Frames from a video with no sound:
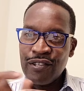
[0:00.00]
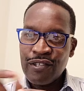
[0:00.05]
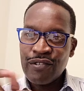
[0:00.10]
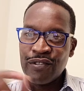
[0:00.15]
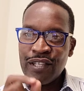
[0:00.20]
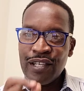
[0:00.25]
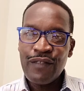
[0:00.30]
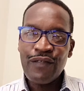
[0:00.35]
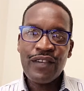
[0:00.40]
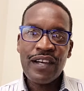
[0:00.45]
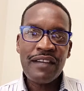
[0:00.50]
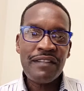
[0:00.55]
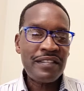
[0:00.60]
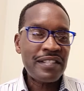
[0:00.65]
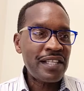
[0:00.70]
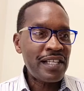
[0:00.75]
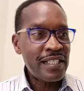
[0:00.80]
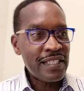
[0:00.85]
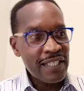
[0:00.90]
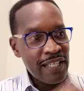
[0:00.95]
25
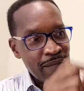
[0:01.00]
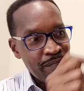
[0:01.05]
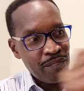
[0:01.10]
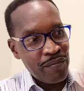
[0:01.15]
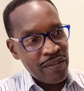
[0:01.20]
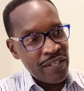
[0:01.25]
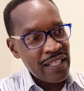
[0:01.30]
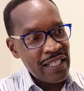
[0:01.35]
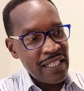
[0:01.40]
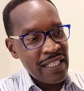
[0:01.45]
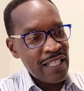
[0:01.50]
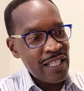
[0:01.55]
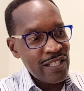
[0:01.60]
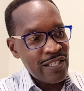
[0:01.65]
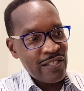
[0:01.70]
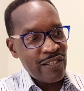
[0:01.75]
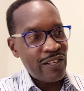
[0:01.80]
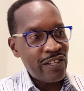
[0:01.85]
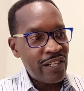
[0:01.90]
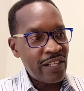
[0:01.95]
cents, and put it in the
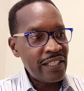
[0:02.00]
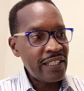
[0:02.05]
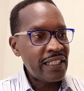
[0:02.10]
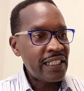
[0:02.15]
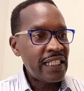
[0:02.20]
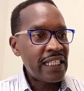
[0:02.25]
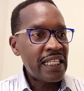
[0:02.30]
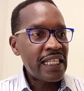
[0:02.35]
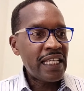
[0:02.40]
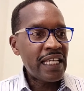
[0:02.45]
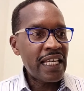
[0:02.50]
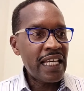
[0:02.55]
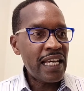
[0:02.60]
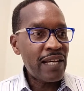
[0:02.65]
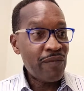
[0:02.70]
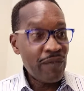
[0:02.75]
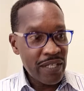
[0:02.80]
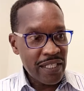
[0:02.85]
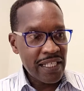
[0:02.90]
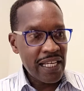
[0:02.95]
slot,
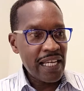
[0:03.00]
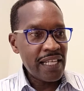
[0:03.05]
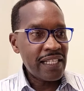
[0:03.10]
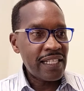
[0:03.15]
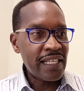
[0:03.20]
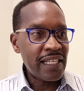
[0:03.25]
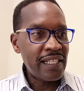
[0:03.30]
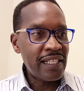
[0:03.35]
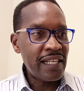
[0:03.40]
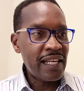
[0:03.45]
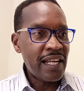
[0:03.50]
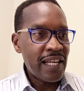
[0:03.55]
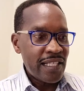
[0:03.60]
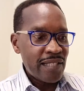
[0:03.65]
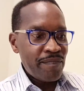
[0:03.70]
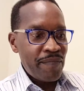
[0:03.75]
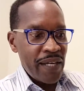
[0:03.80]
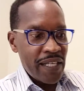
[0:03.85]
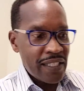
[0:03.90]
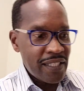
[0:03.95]
which I did, and I
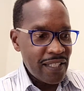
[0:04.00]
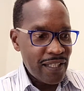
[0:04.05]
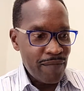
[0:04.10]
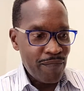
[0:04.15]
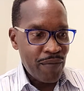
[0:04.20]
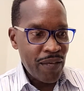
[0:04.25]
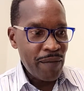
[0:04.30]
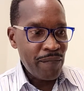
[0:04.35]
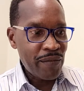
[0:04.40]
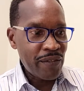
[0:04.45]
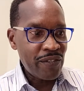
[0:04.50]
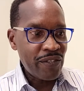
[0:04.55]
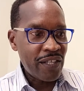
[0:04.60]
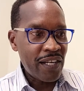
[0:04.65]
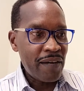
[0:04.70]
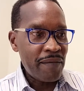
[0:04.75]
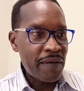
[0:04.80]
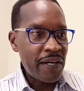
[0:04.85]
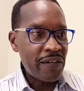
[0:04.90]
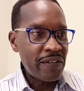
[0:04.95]
expected the paper to
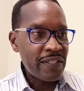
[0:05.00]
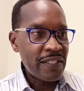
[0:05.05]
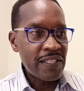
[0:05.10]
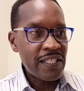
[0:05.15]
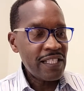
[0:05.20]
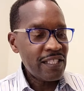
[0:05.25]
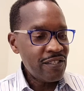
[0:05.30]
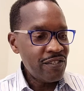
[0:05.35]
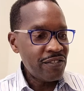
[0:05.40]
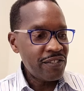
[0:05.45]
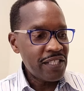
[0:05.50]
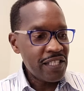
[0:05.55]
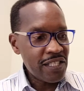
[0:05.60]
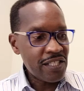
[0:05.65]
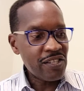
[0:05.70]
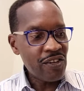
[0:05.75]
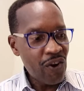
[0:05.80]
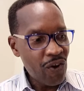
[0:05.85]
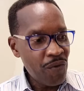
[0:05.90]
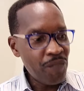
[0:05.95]
come out. He says, no,
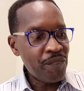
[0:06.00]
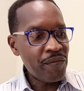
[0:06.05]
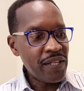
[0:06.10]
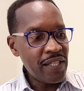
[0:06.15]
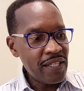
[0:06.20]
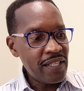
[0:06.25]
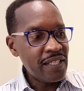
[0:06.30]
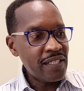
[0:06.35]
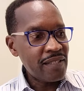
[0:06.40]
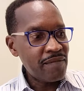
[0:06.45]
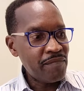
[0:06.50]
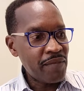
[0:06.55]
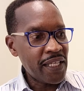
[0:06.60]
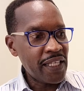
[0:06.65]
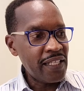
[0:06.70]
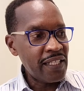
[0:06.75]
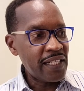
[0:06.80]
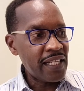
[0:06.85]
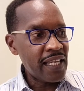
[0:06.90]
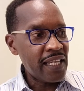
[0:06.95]
just open this
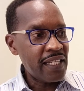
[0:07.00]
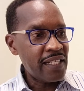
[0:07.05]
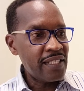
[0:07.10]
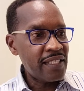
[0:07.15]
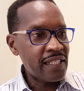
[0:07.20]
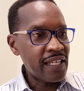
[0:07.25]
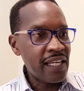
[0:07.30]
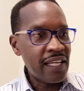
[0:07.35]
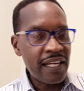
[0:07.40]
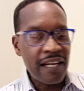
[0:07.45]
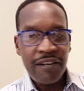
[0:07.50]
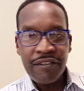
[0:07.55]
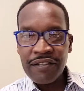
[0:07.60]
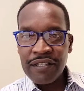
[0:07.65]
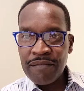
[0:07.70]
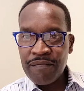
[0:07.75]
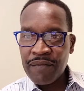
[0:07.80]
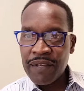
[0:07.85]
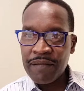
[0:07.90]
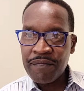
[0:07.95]
bin and take out
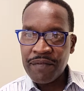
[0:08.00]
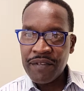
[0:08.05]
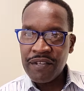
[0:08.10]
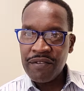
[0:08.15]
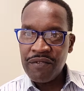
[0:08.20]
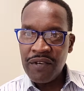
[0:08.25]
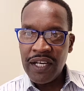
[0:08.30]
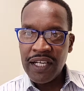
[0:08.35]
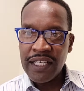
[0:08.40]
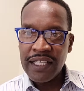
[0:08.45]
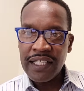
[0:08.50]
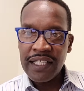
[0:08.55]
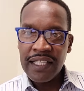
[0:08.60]
the paper you want.